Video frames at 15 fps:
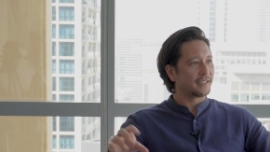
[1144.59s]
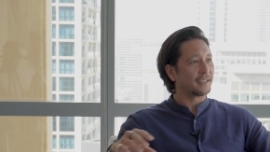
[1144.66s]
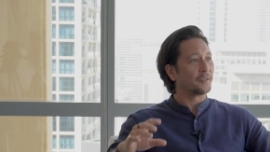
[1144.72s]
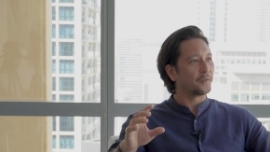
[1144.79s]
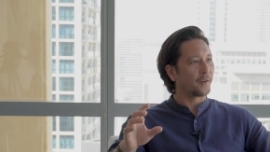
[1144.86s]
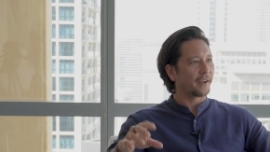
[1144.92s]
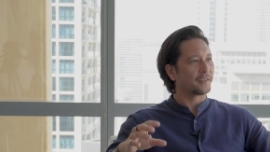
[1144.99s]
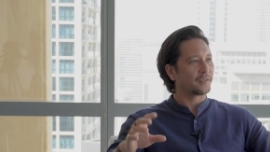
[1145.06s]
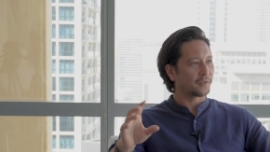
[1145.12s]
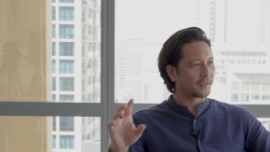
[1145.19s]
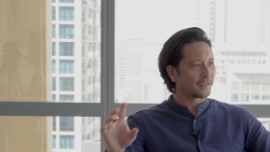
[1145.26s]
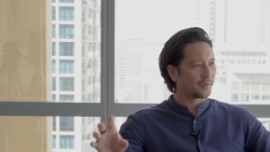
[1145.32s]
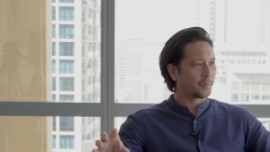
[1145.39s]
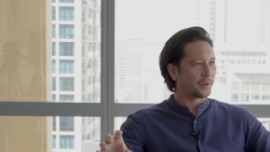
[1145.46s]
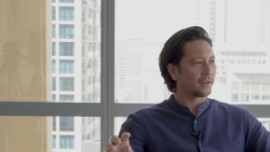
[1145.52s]
the advisor
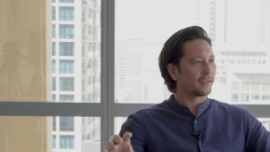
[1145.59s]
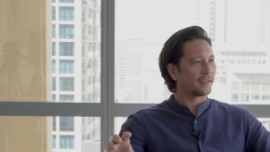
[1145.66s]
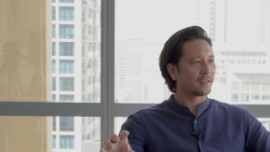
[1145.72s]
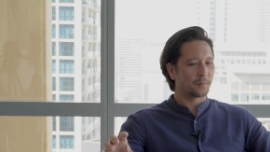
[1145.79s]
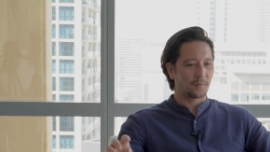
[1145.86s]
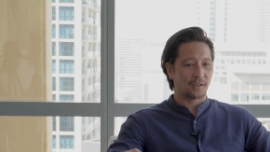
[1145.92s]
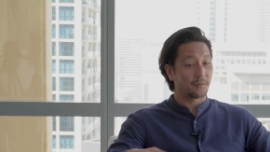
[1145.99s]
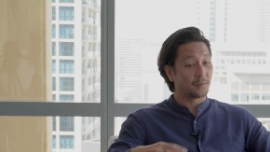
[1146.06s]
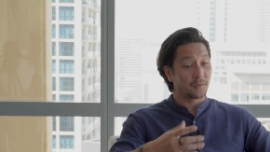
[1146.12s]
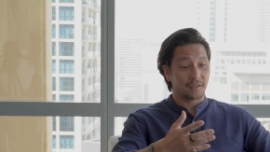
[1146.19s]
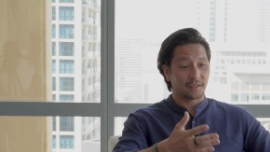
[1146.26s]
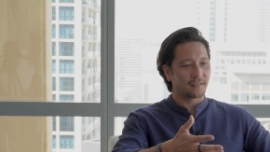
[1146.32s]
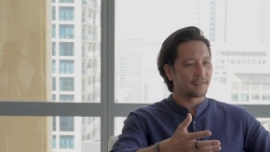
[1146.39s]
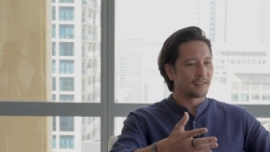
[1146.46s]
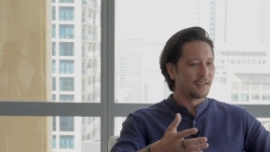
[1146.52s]
experience mainly
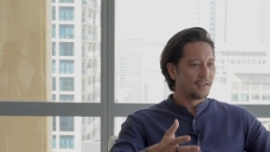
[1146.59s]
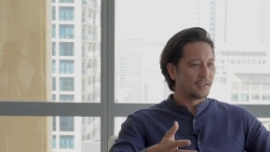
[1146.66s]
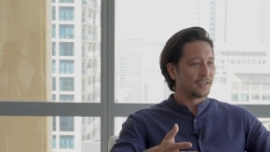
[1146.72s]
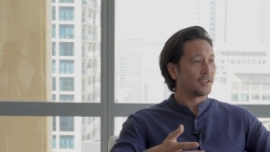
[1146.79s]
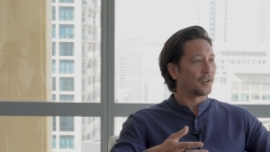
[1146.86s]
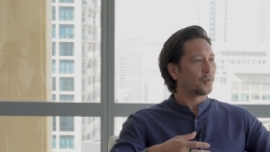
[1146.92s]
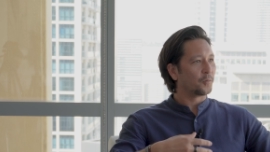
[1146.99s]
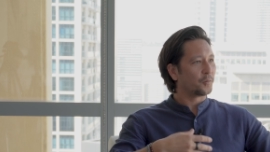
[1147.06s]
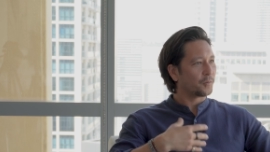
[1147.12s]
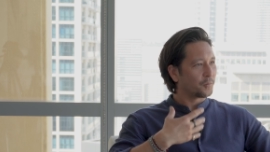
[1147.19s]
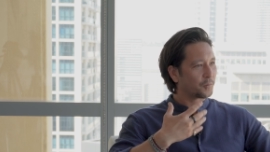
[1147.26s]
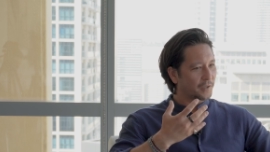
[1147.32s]
because you know we,